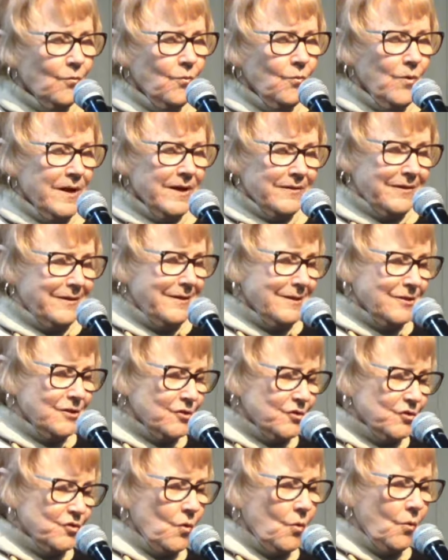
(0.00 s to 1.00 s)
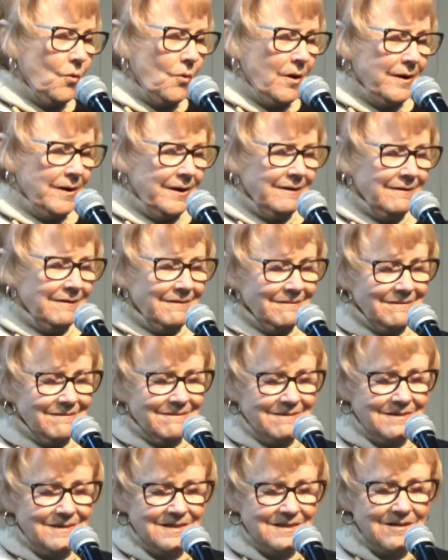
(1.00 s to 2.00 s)
with this joy,
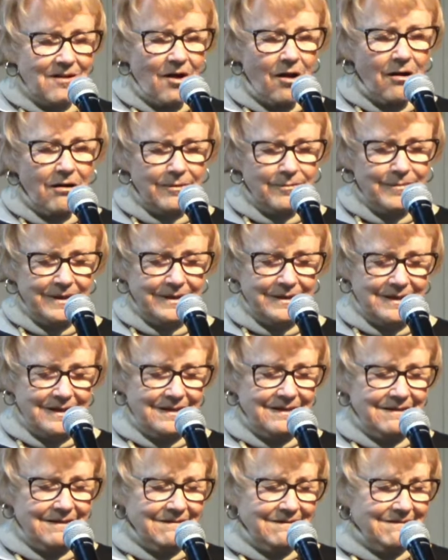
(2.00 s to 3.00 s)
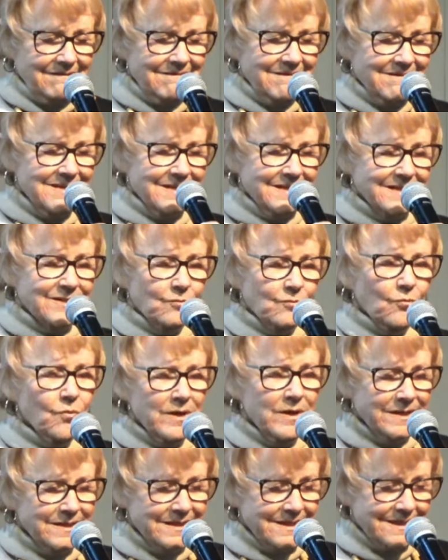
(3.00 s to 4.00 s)
this harmony, this
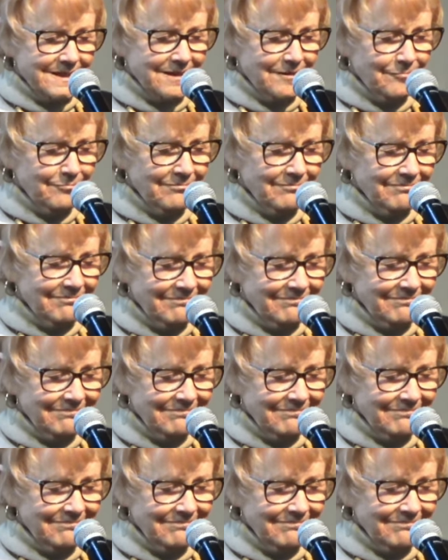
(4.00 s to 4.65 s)
wisdom.